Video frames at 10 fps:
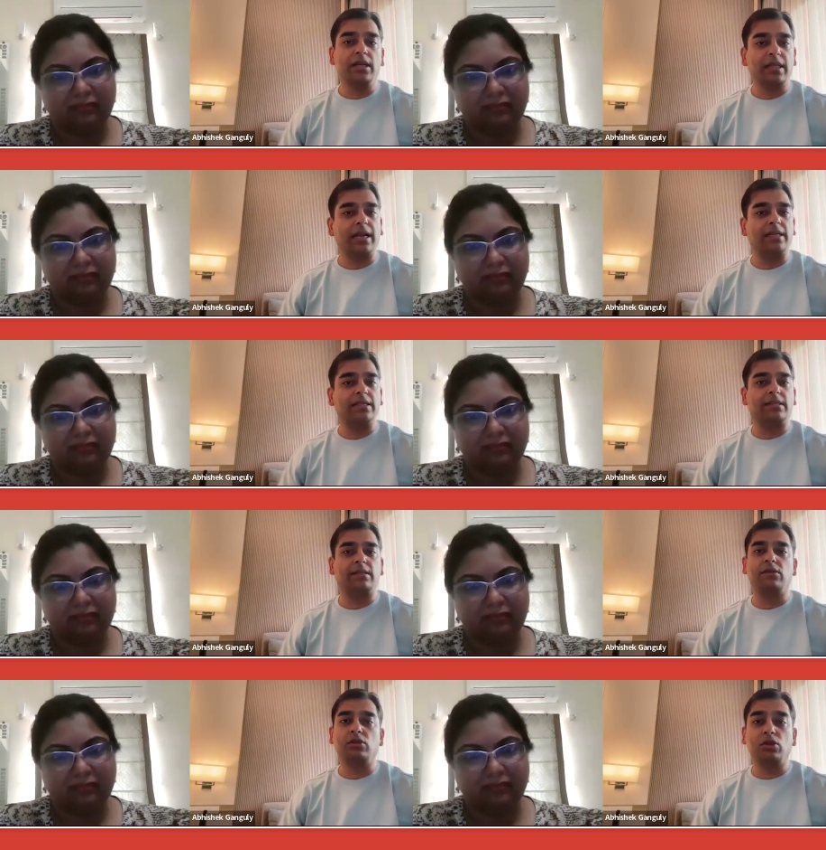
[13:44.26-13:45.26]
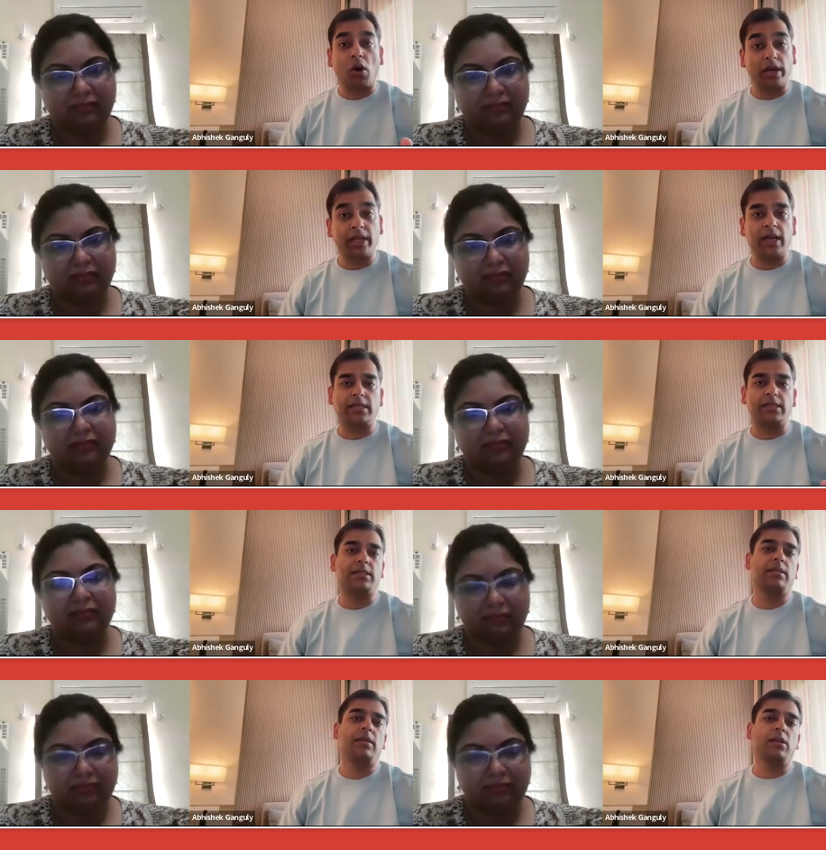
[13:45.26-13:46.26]
Speaker 1: that is dawning us
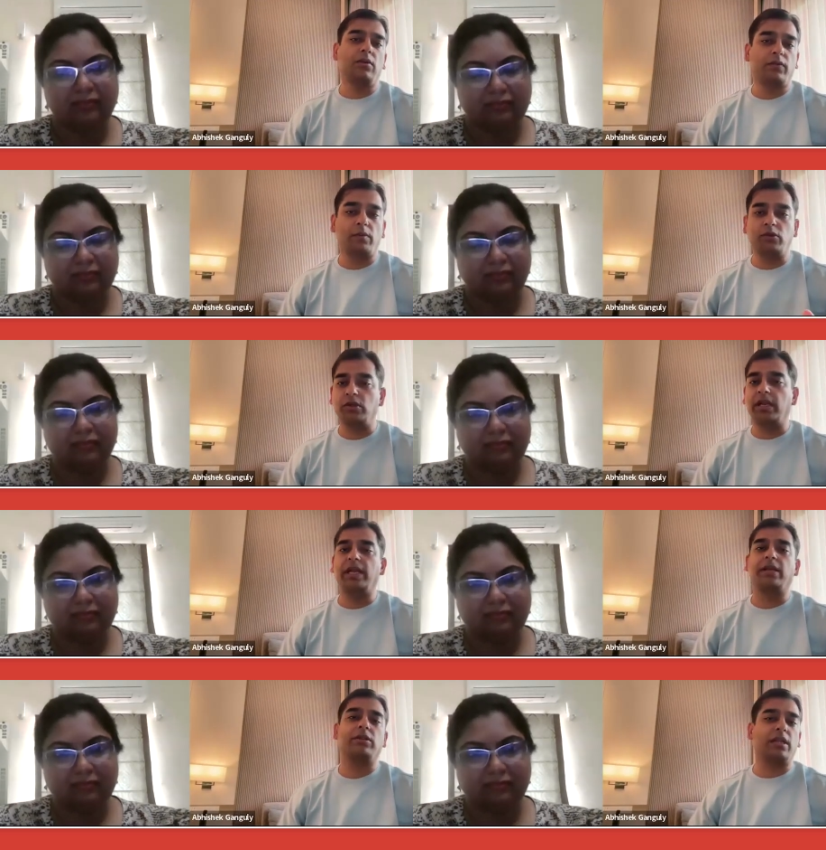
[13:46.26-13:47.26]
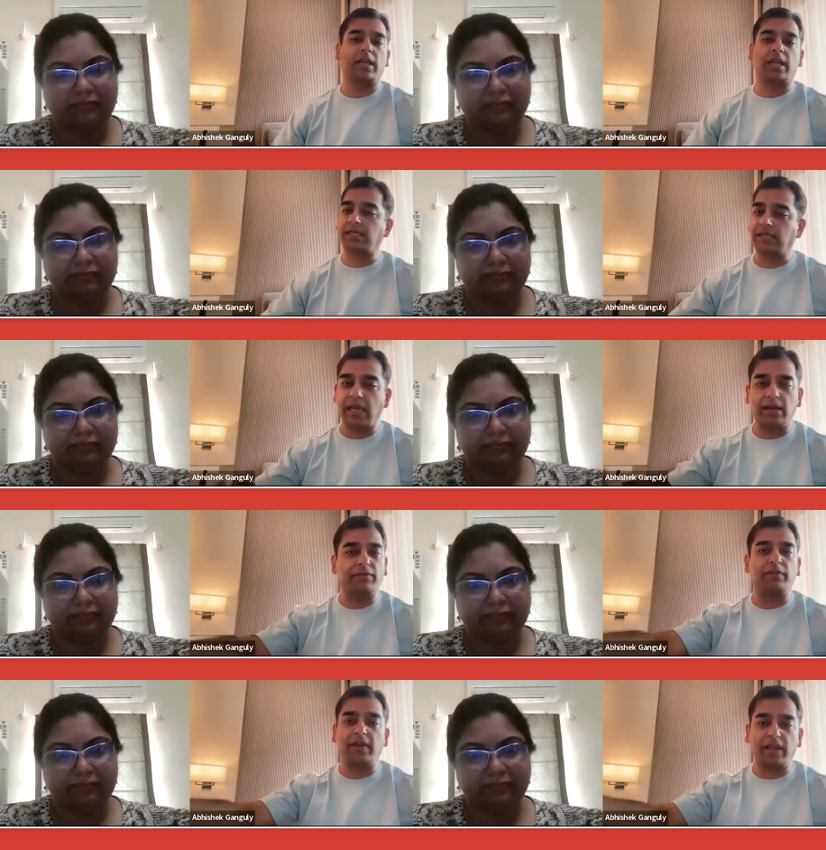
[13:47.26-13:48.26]
from today to the next 10
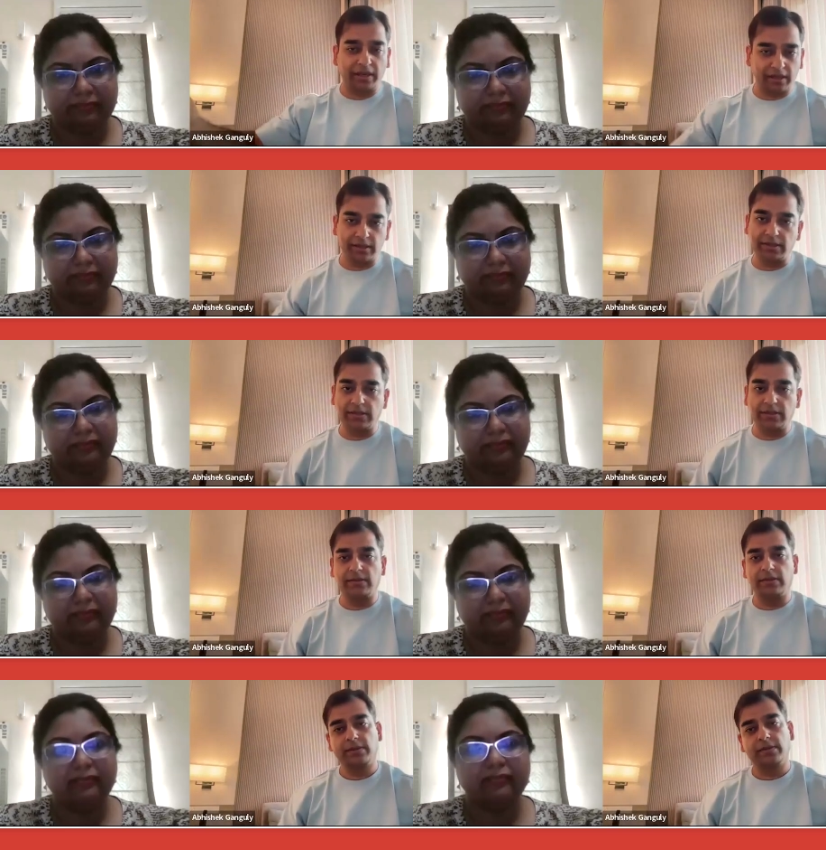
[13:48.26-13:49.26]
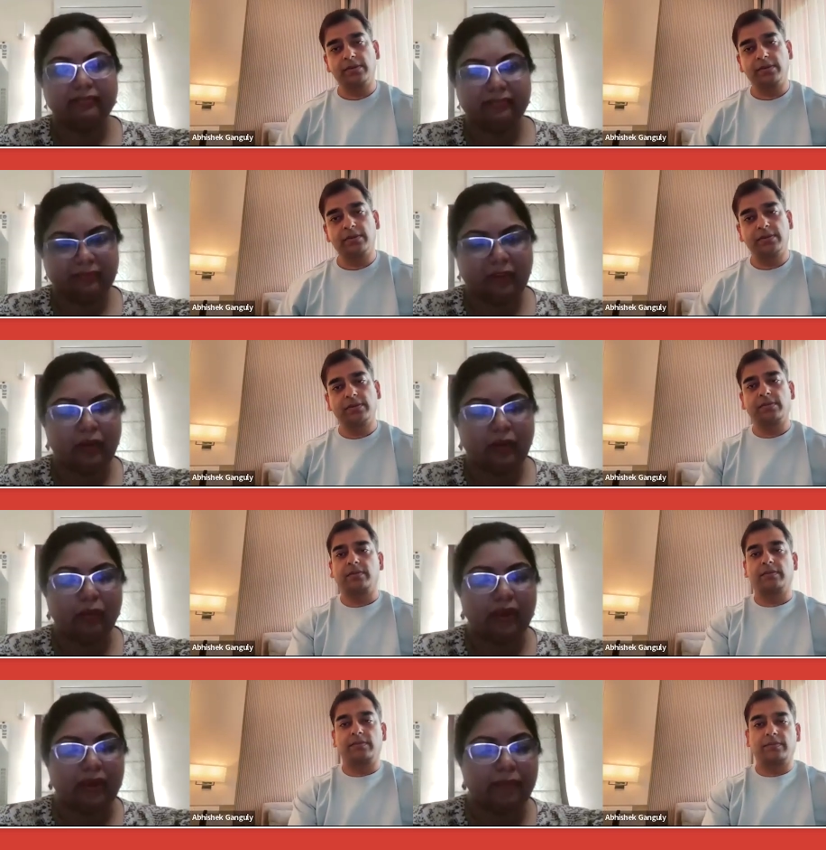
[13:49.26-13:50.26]
15 years
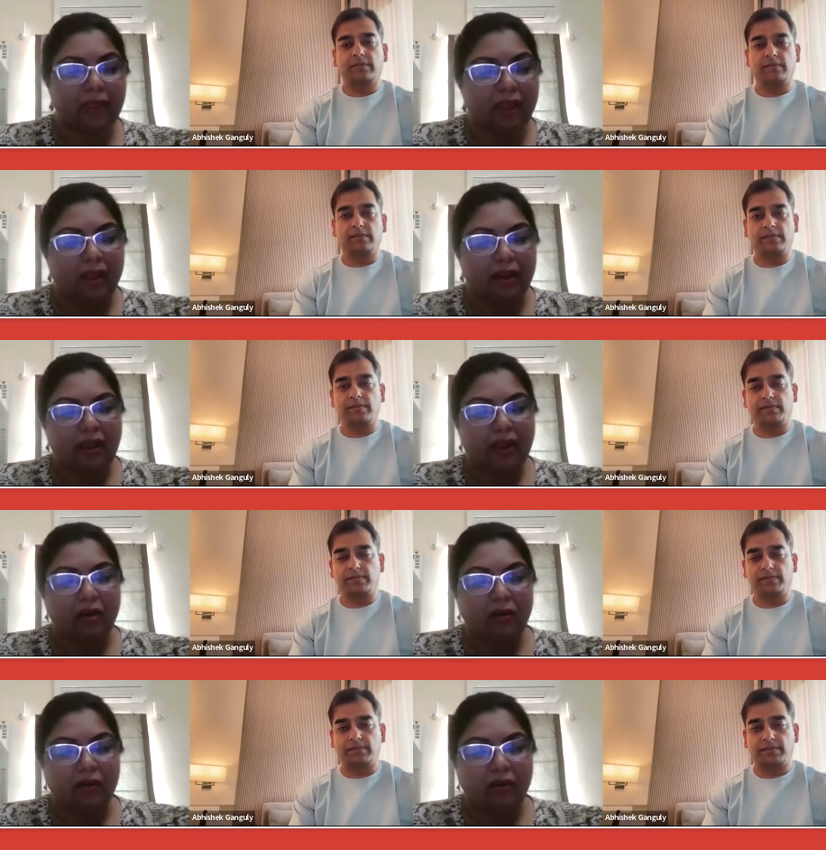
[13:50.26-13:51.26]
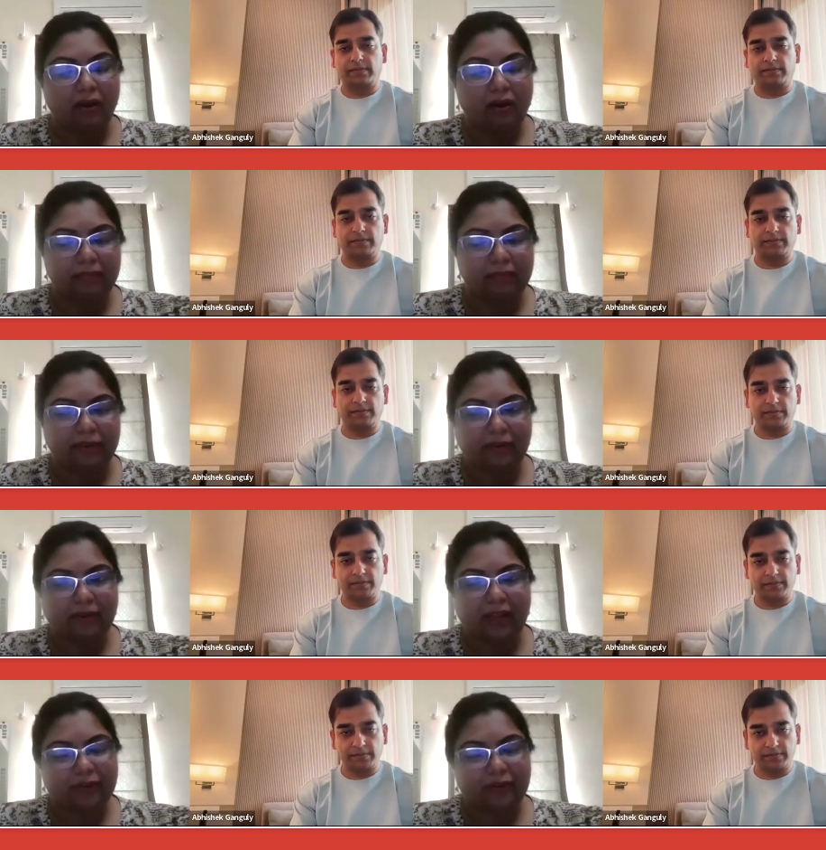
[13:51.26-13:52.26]
Speaker 2: okay now uh,
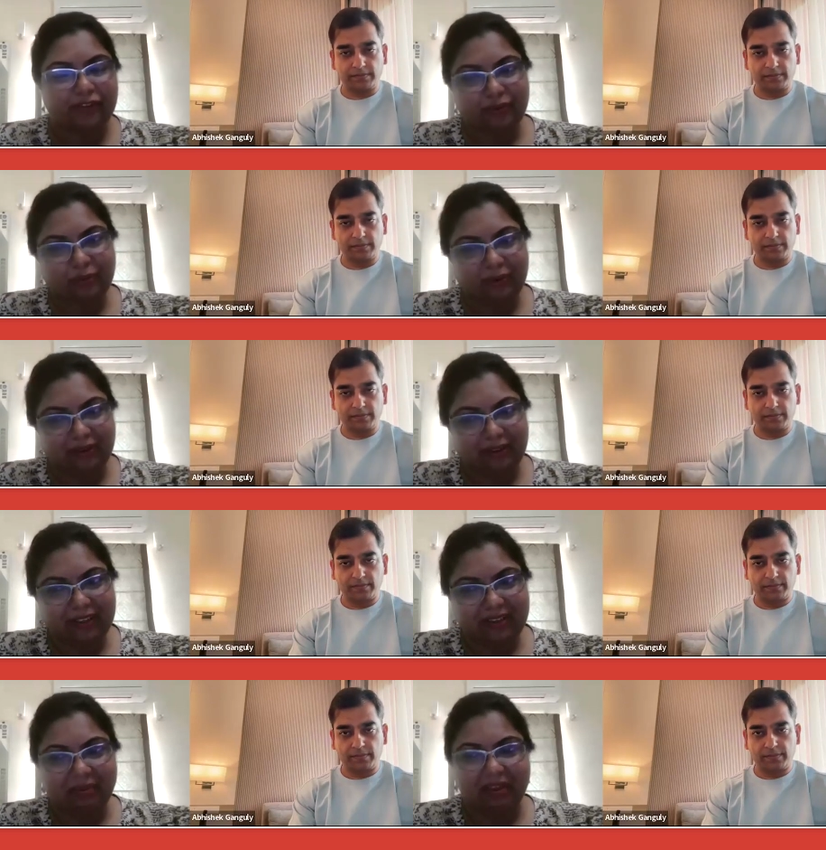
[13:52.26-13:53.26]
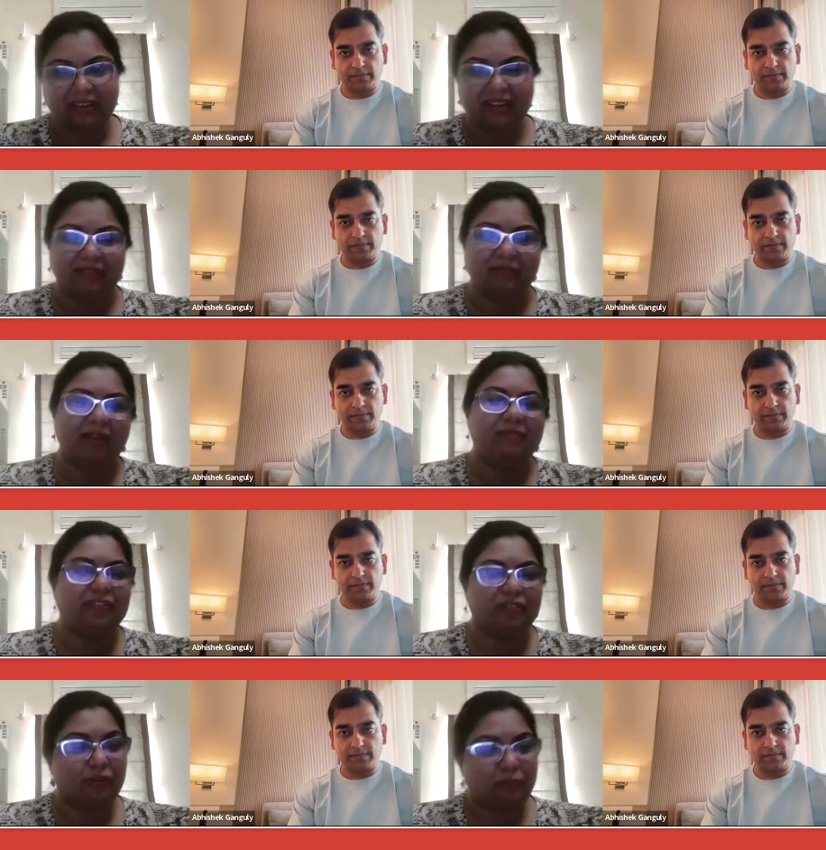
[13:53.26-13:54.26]
you know i know it's too early but
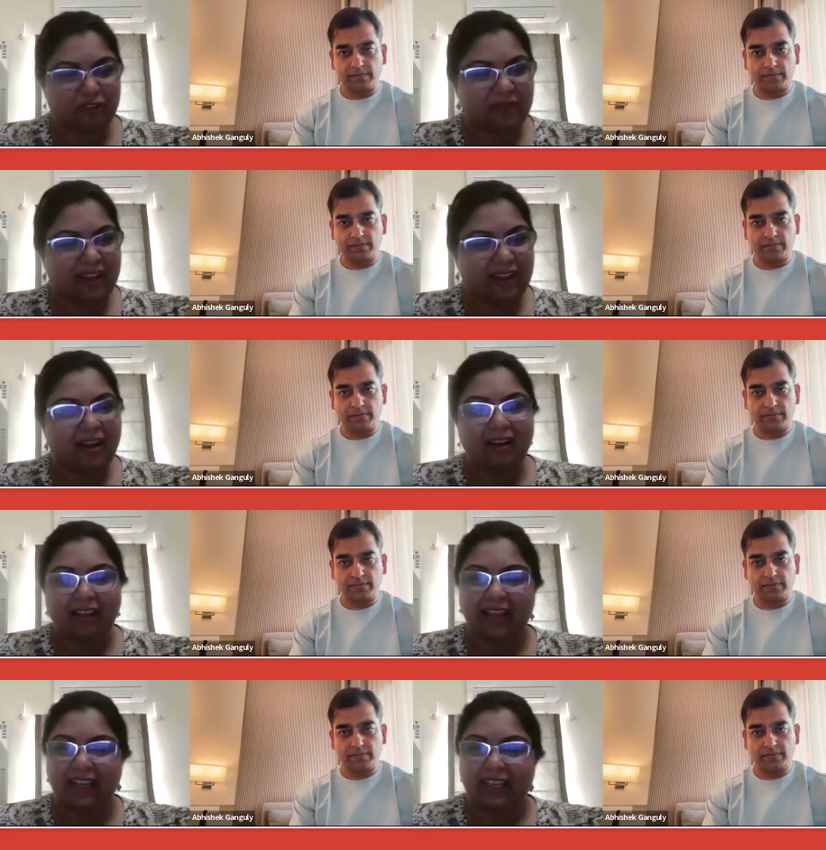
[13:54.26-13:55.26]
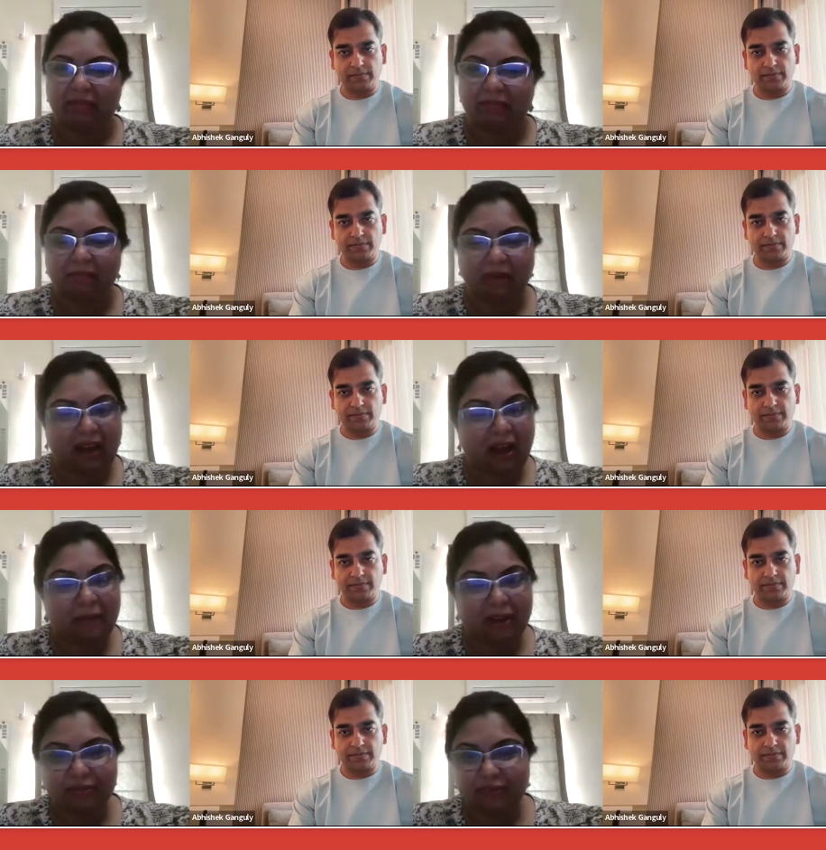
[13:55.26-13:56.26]
I'm just going to push my luck. Any, uh, how